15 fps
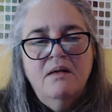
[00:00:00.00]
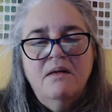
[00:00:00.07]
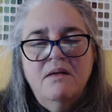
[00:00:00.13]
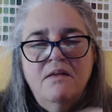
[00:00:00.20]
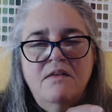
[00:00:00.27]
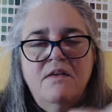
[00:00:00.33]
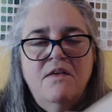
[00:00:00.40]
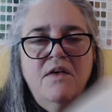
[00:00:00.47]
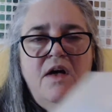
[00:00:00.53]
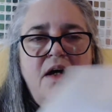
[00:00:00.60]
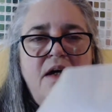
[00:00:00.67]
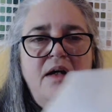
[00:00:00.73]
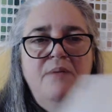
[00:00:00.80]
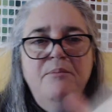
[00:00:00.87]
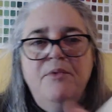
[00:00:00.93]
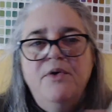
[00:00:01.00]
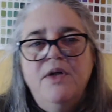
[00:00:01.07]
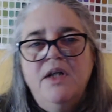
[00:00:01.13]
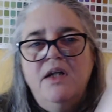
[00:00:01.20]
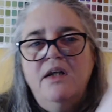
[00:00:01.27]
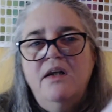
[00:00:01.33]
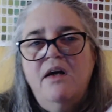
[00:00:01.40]
So I
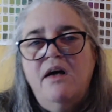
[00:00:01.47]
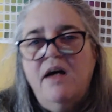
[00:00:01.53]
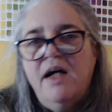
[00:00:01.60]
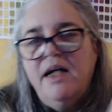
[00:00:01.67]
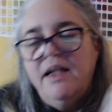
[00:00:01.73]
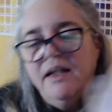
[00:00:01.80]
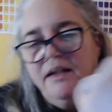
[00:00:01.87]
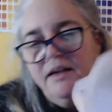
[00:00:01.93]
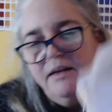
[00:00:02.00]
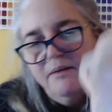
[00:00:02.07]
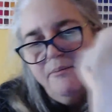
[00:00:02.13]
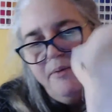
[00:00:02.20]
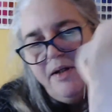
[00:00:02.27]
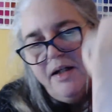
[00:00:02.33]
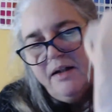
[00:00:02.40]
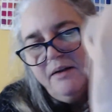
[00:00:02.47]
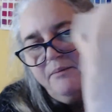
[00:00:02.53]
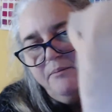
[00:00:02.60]
put a knot in the back of